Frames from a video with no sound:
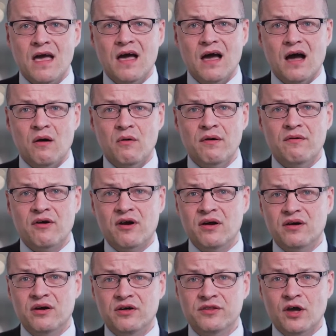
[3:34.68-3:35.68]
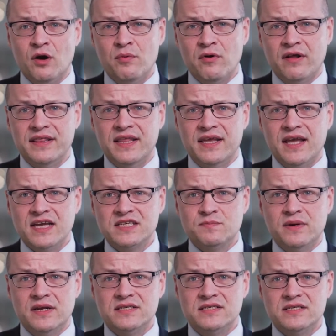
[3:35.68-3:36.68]
However, on the operating
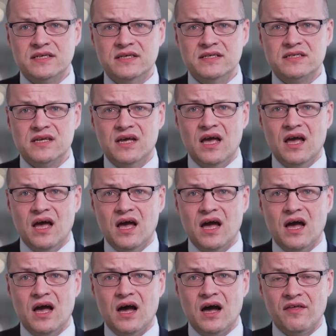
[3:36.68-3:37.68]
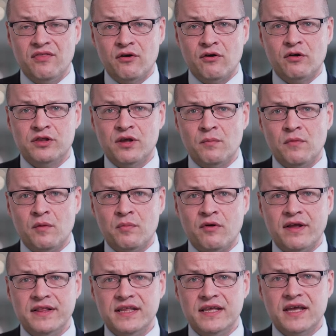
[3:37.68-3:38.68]
expenses, other
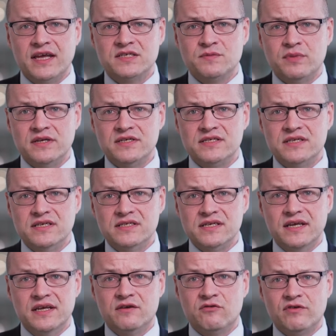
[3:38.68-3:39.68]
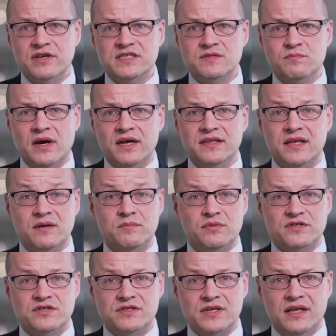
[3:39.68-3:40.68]
operating expenses increased by
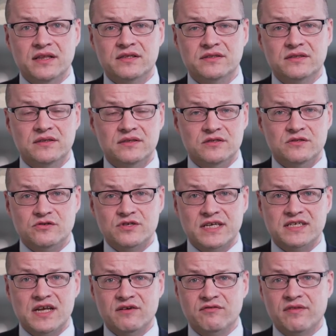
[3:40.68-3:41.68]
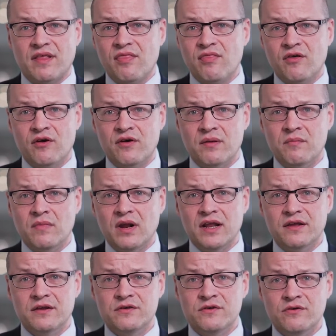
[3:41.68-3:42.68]
10% to 630
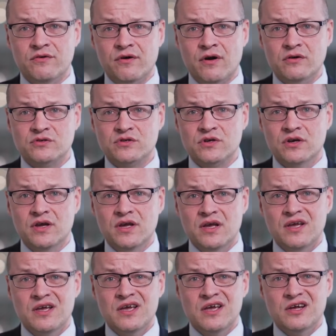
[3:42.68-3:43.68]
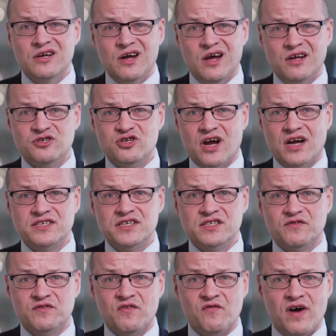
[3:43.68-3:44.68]
million euros.
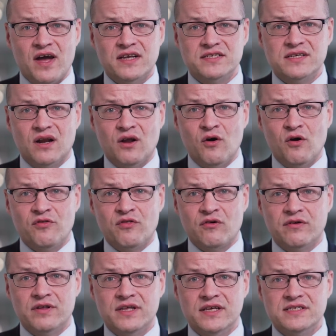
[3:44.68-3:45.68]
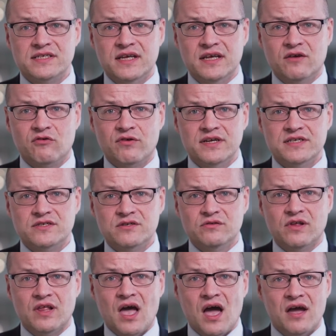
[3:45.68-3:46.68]
Charges of the financial authorities increased
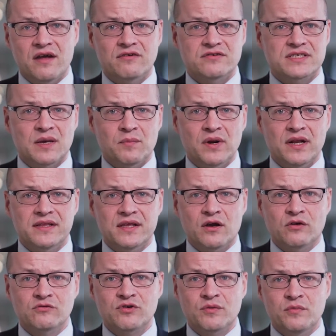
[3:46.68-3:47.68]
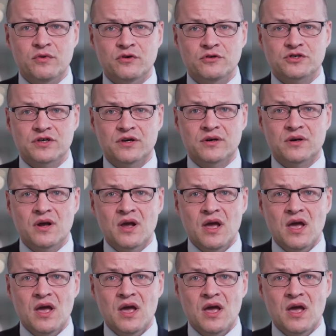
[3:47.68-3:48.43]
due to the higher stability contribution,